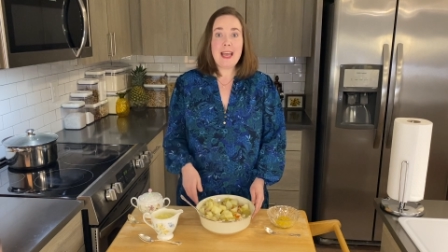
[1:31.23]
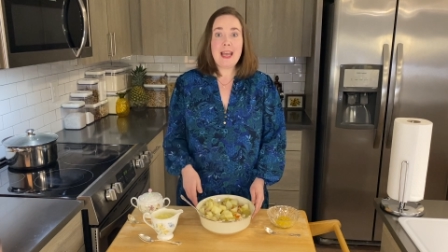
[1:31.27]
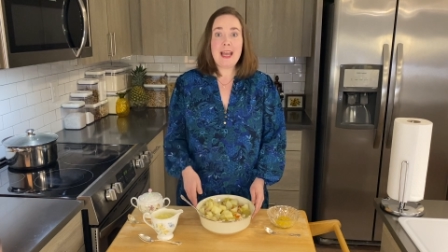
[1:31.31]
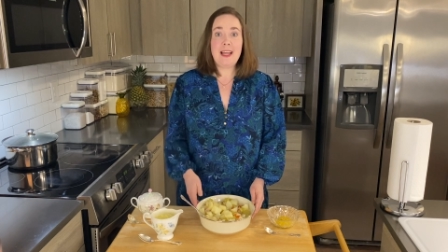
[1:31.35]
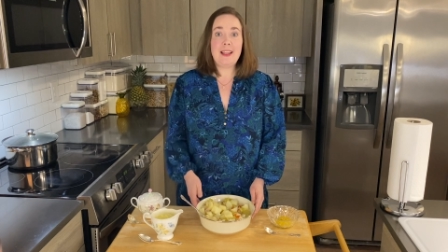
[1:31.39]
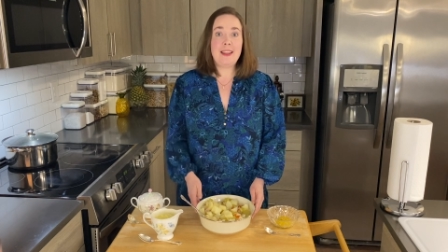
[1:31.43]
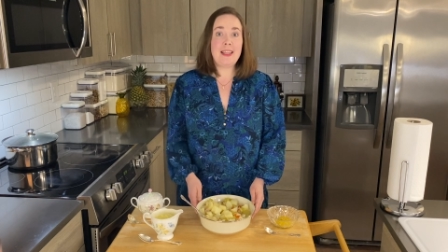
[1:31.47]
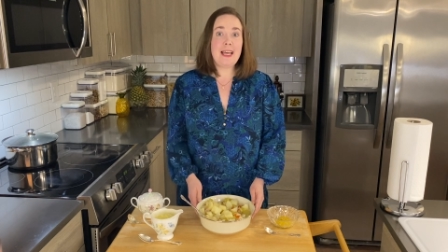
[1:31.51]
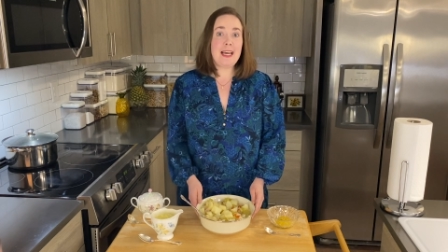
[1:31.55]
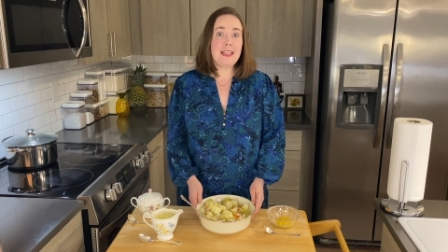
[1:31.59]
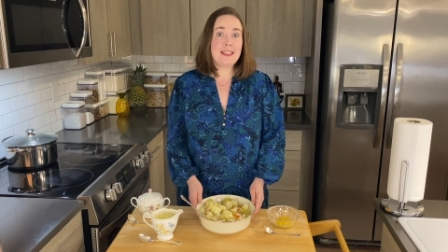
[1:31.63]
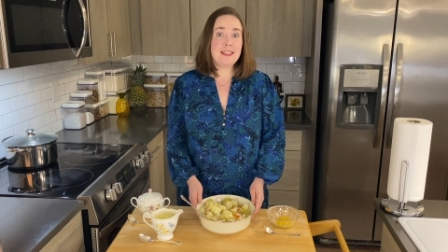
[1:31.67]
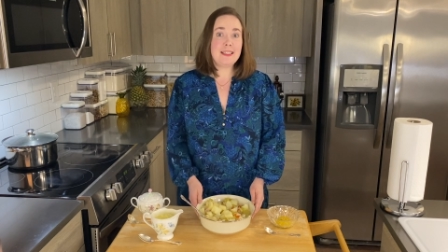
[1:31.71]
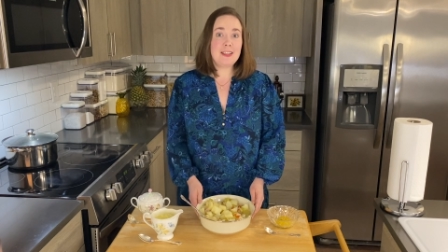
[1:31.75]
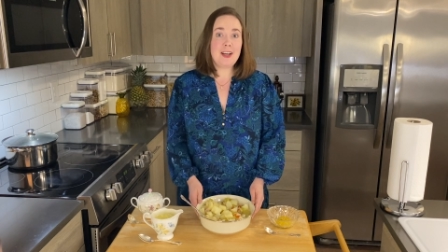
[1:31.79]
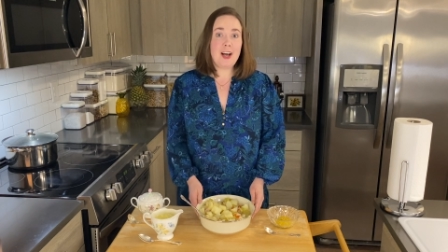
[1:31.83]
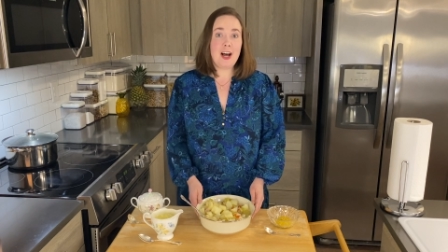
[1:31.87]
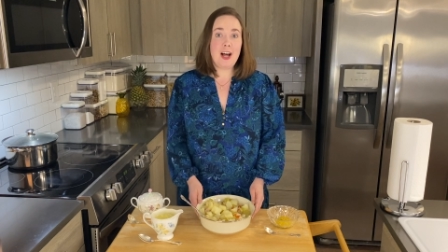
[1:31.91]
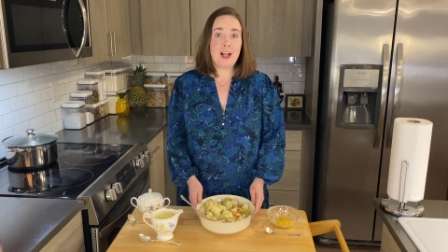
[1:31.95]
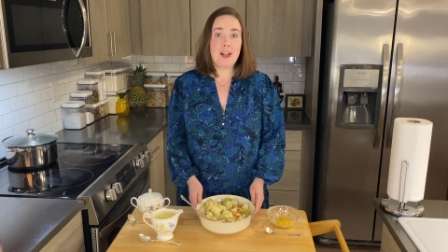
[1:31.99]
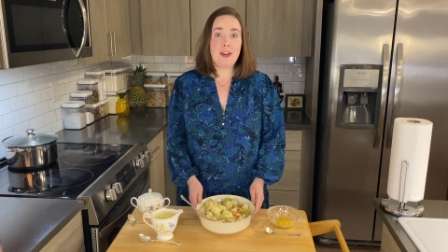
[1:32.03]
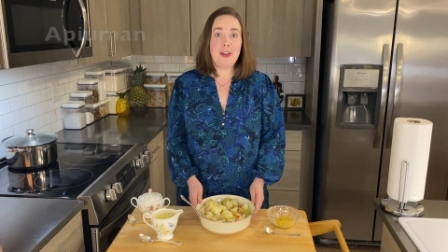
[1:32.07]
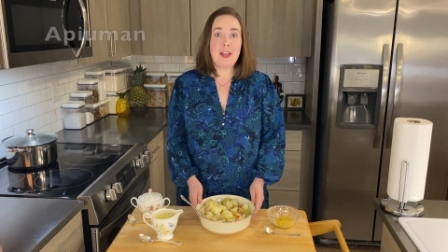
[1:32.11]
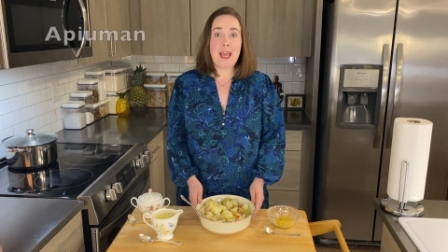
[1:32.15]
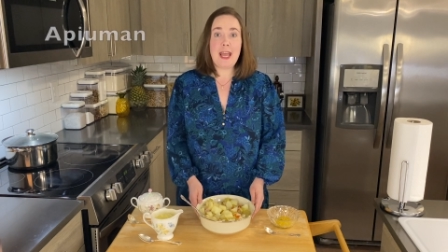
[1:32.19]
and that's
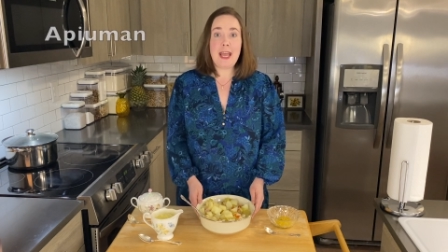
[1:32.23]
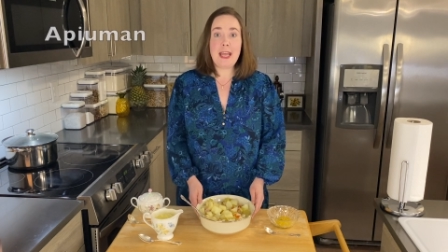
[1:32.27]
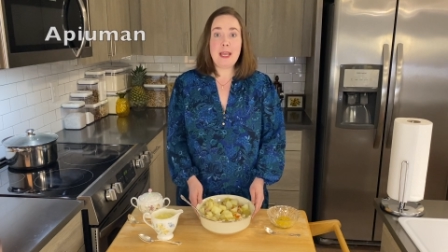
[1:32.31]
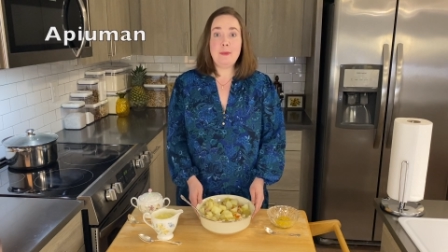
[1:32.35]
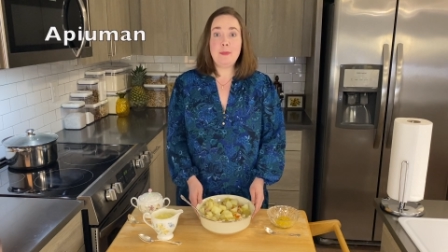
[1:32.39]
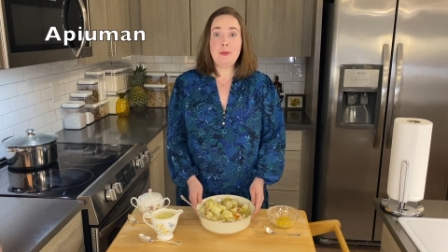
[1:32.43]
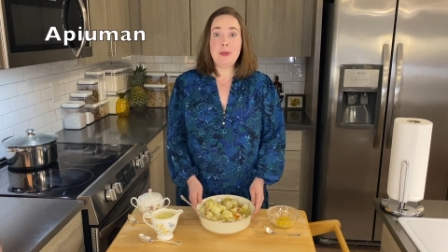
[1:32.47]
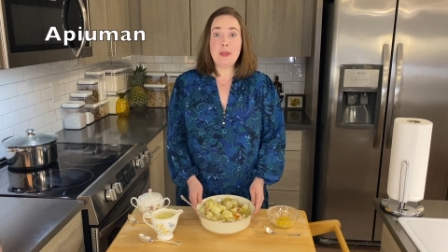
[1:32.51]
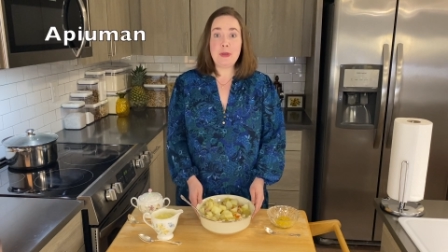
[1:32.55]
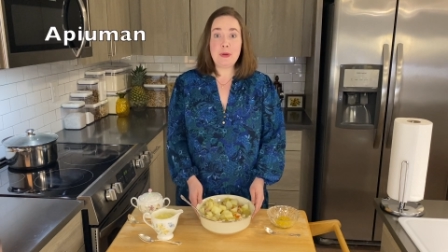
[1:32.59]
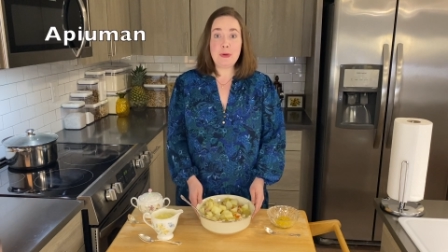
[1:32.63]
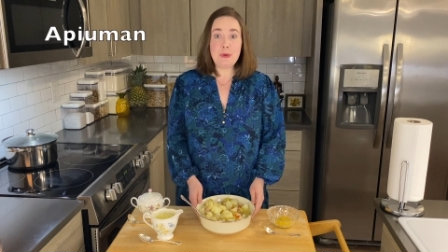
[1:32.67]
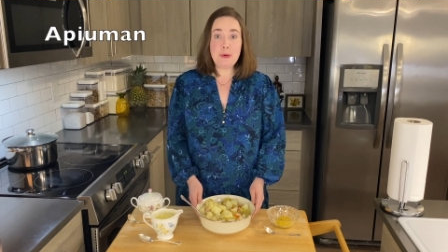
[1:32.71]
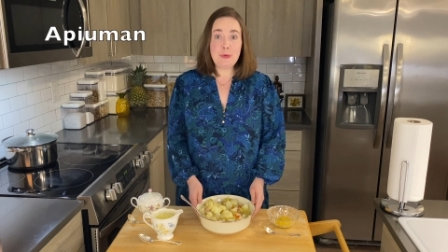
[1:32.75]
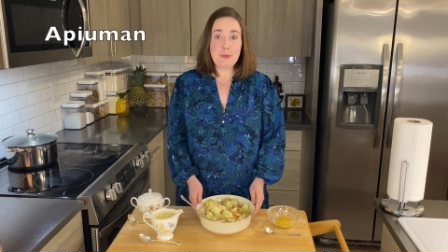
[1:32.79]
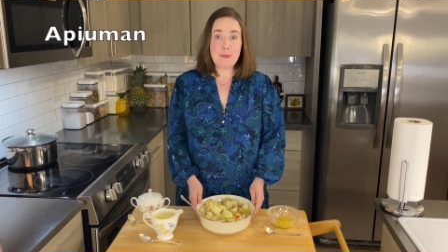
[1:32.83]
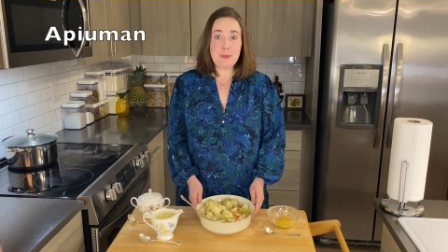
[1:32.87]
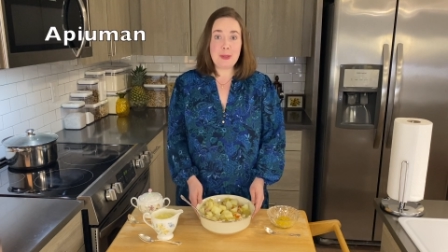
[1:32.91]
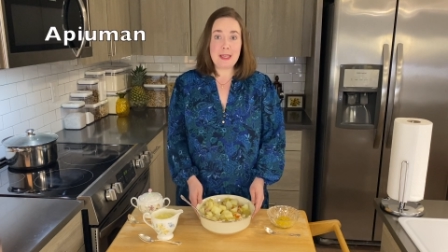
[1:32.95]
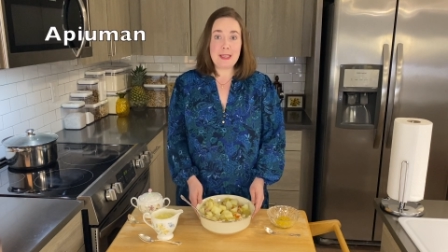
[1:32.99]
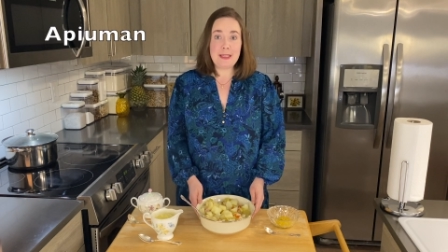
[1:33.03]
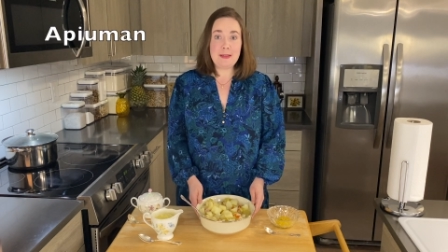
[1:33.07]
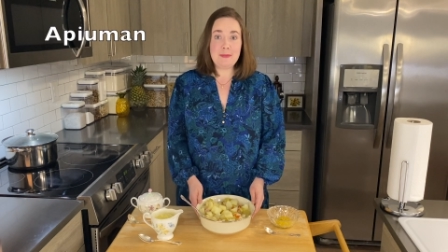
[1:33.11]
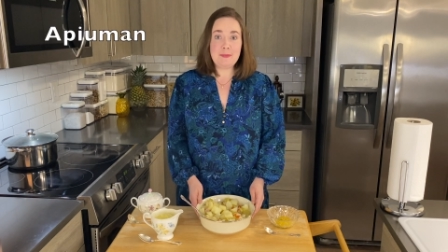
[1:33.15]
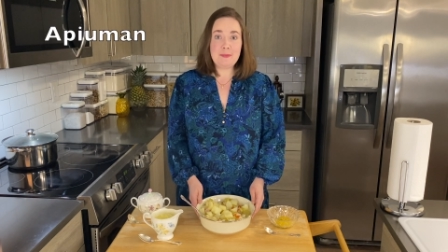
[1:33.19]
called
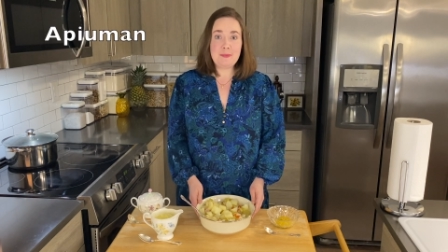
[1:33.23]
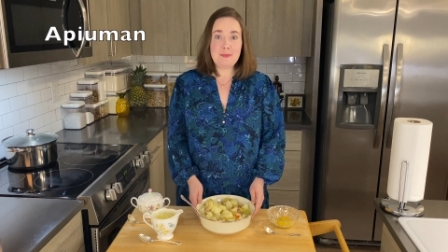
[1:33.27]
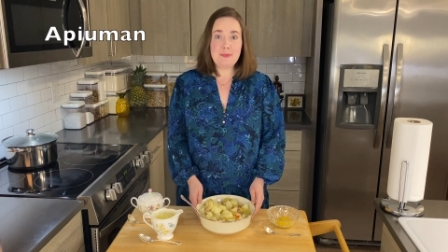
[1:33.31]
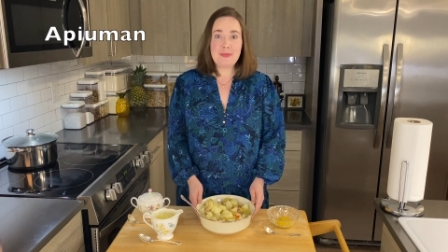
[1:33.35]
apiuman.